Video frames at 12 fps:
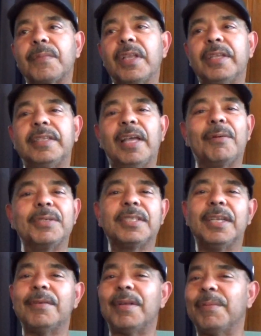and that was
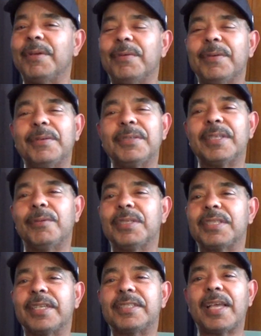it. I mean, it
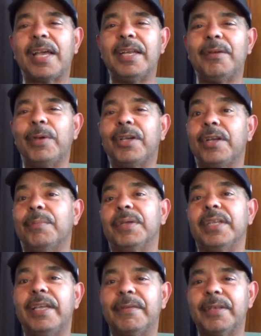was exciting. We couldn't
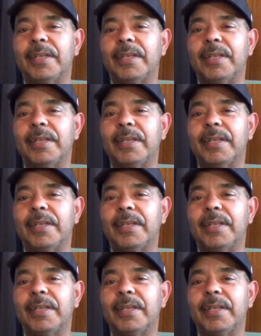believe it.